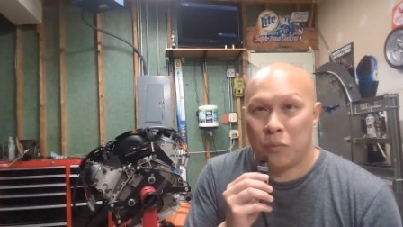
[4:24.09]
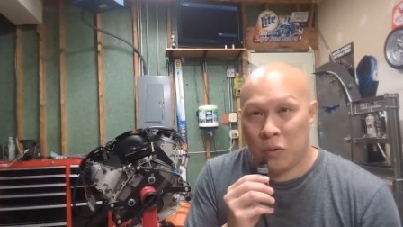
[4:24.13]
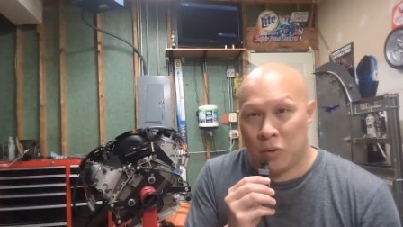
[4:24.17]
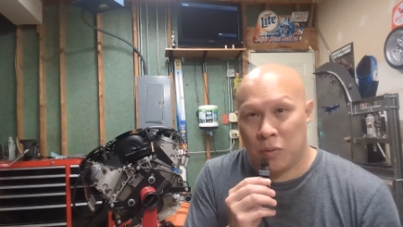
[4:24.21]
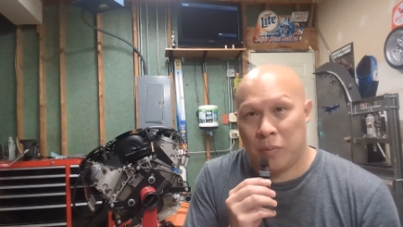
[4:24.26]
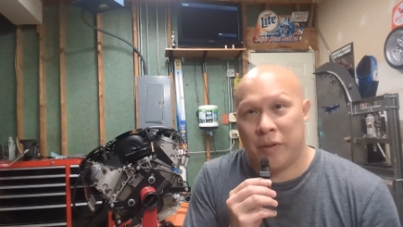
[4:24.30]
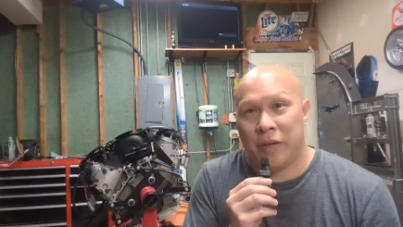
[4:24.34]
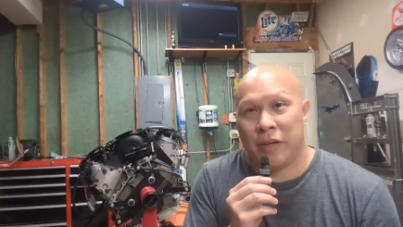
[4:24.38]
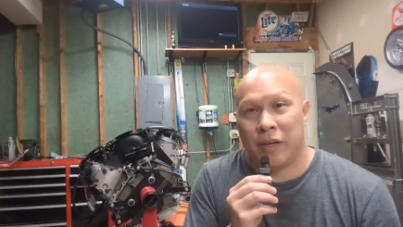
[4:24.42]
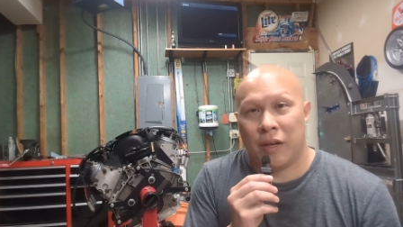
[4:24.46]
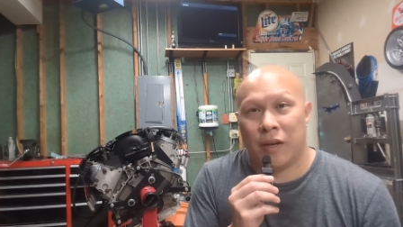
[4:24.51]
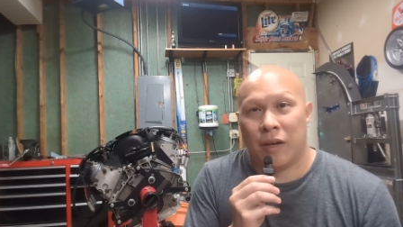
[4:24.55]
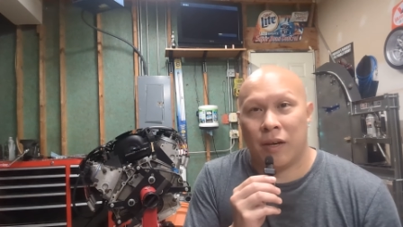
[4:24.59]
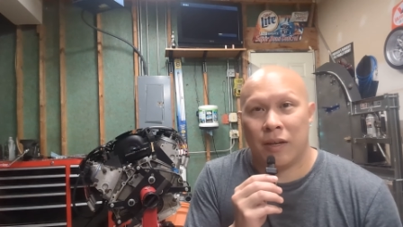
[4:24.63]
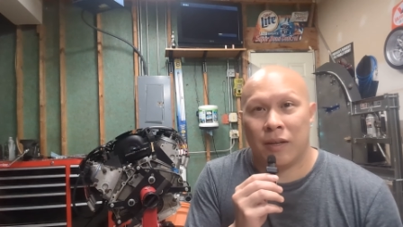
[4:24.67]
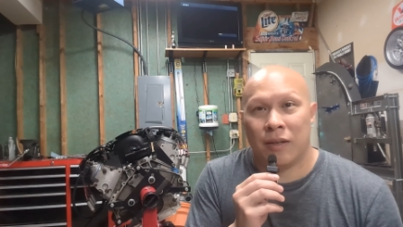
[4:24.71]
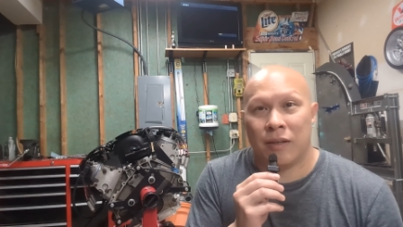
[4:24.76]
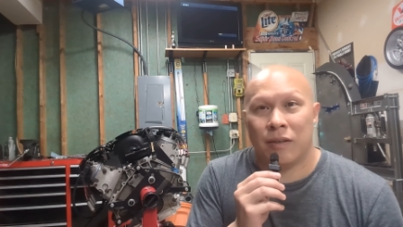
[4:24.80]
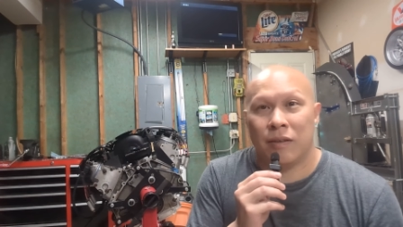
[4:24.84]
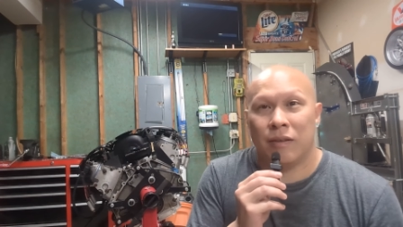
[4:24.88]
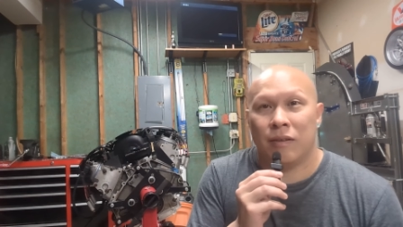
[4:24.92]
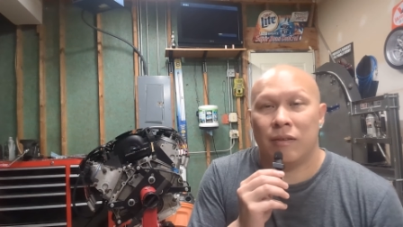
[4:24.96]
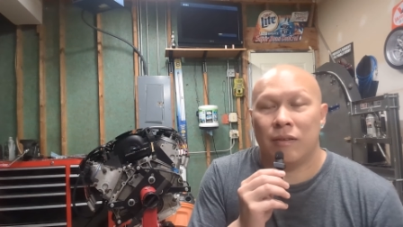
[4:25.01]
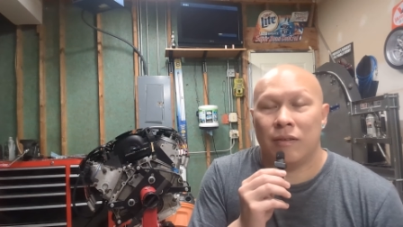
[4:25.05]
will be
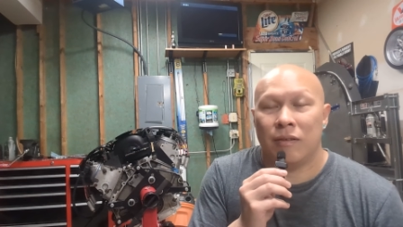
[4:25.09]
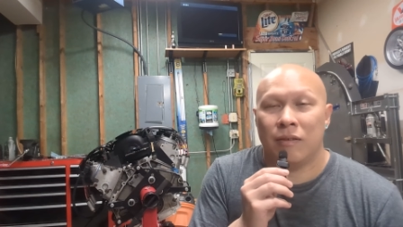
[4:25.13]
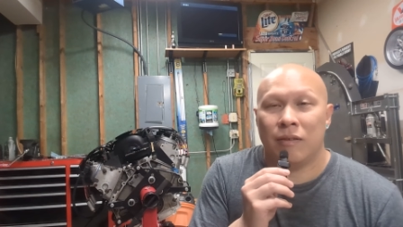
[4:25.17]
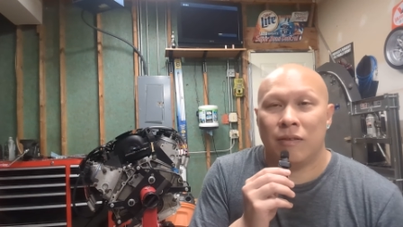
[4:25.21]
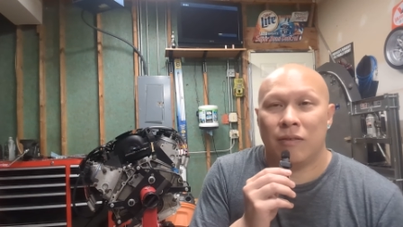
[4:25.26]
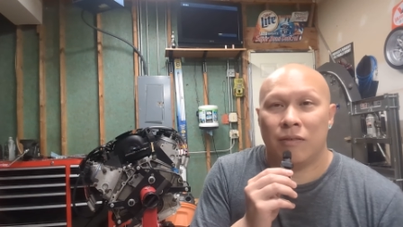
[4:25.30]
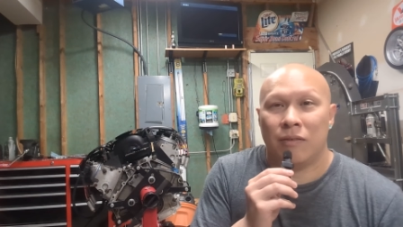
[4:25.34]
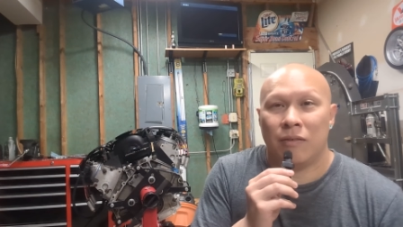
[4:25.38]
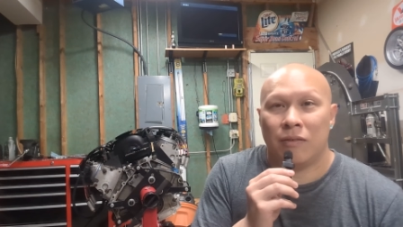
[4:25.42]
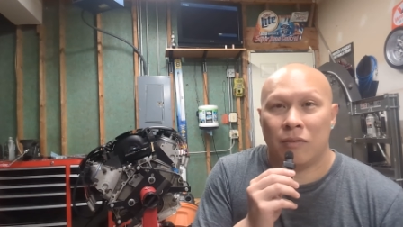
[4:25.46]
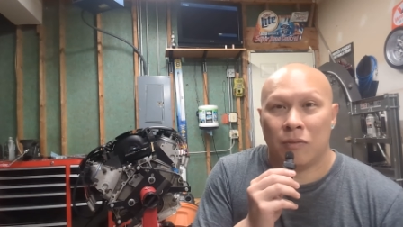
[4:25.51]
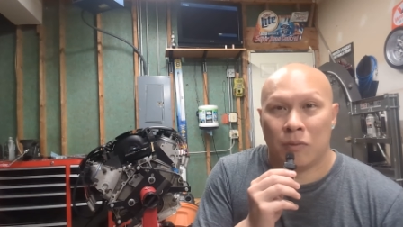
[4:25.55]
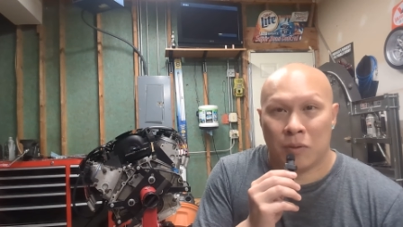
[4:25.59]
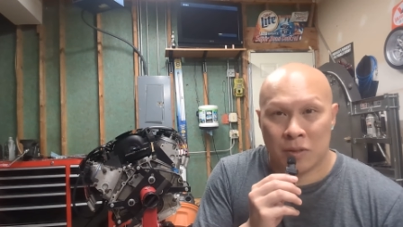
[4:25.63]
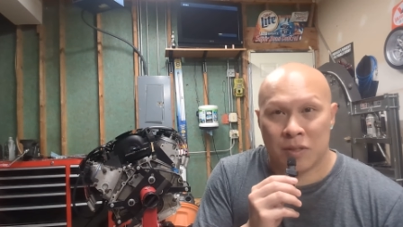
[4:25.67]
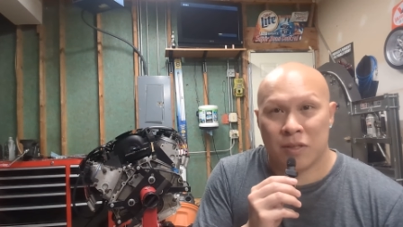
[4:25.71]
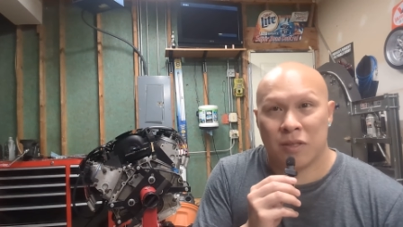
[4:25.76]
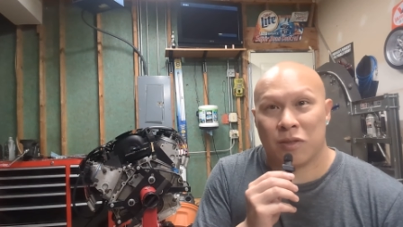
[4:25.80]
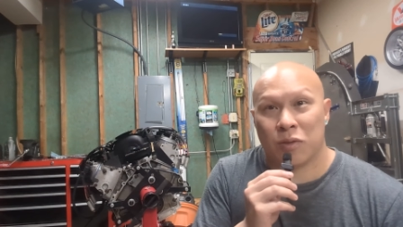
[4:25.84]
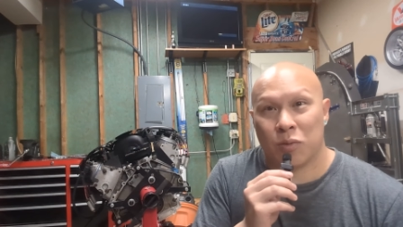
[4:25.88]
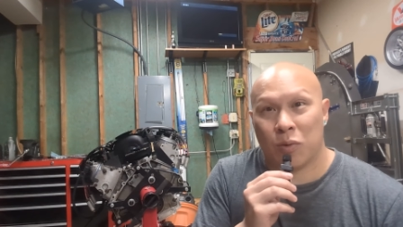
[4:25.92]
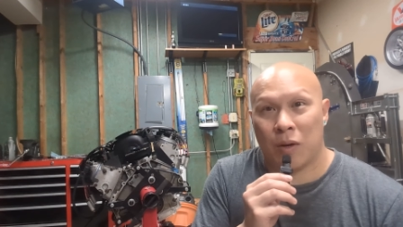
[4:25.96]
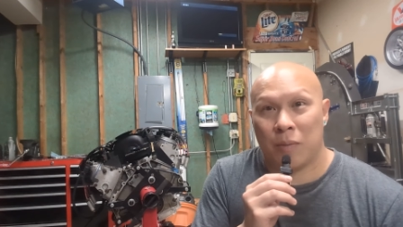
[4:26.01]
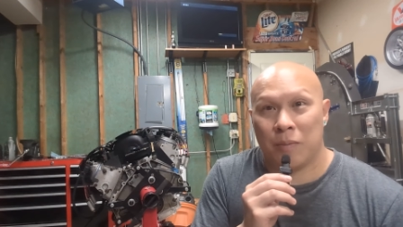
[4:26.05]
on once
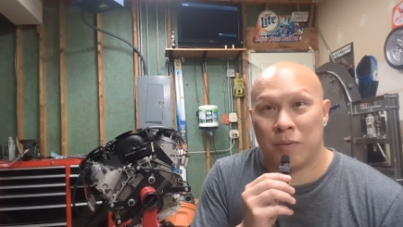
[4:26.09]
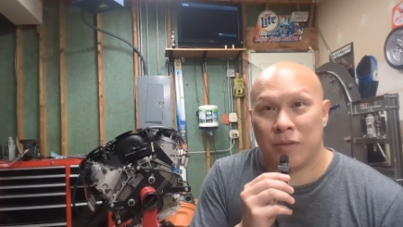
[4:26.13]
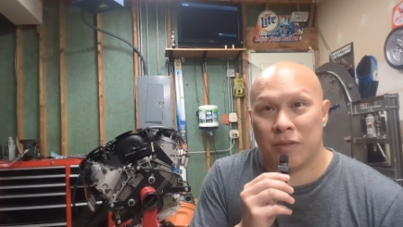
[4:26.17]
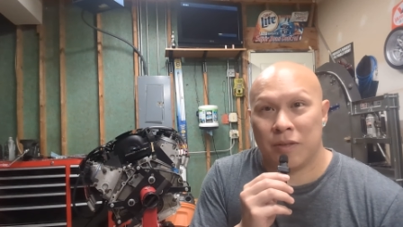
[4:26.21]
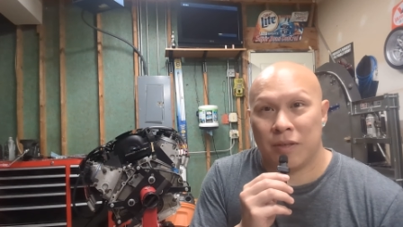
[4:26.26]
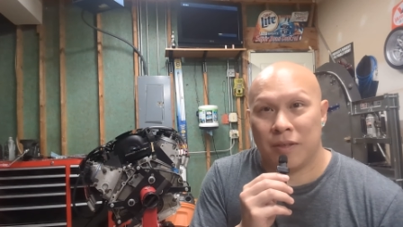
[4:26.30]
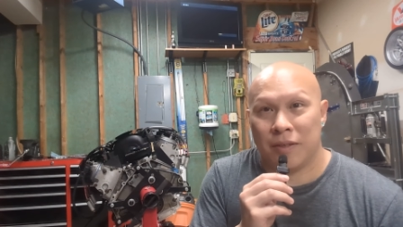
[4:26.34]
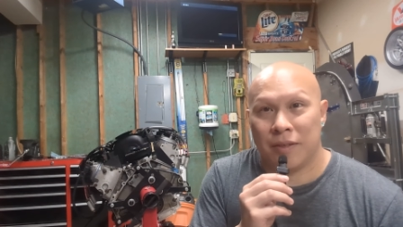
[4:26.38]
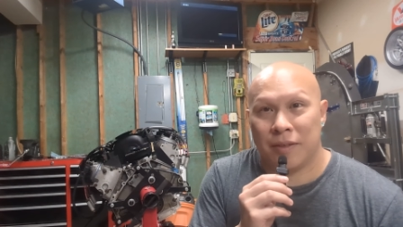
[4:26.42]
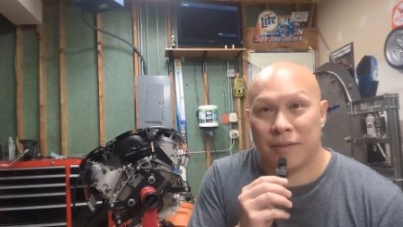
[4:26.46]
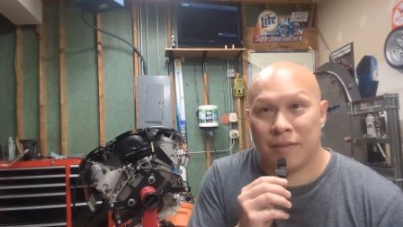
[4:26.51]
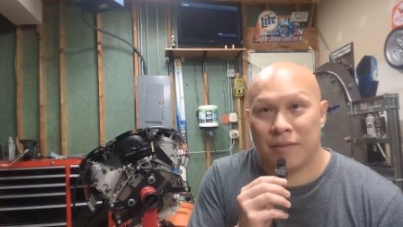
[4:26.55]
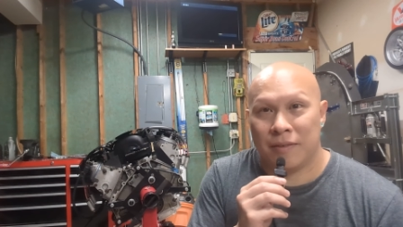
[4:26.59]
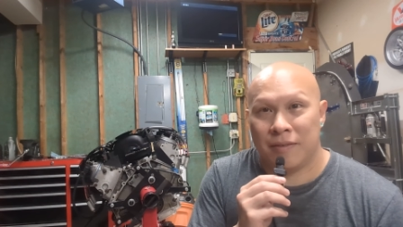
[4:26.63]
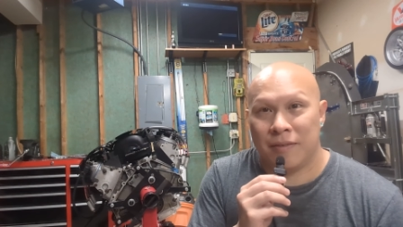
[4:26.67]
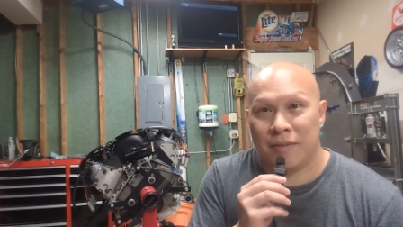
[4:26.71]
the swap is done,